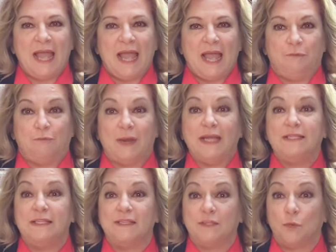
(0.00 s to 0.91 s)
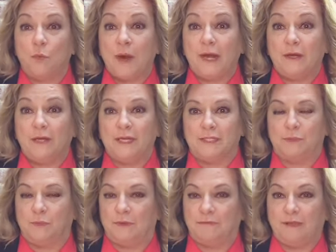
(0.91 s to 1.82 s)
and raises awareness
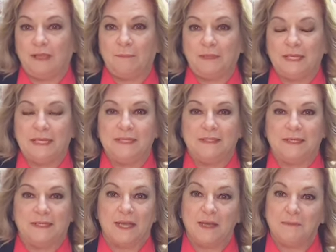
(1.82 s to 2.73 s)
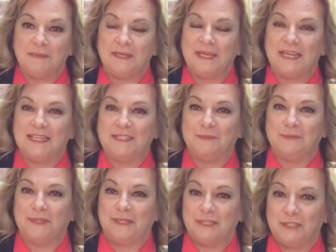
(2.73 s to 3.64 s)
with families and companies,
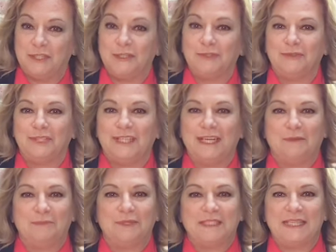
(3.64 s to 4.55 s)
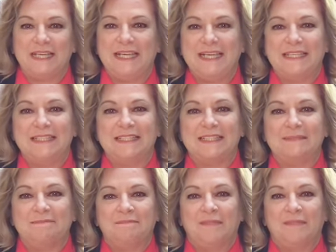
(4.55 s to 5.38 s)
with children and with teens.